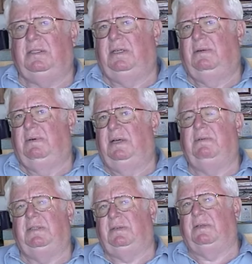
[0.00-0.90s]
It still,
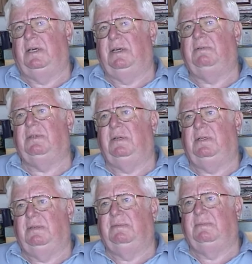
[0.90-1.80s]
it was okay. It was
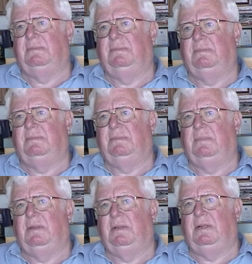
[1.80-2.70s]
good.
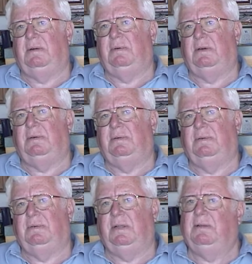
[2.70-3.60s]
A little more,
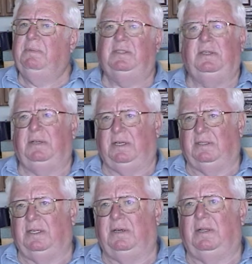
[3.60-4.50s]
a little busier,
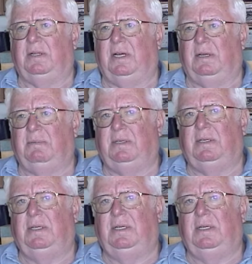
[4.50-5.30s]
like I say all the time.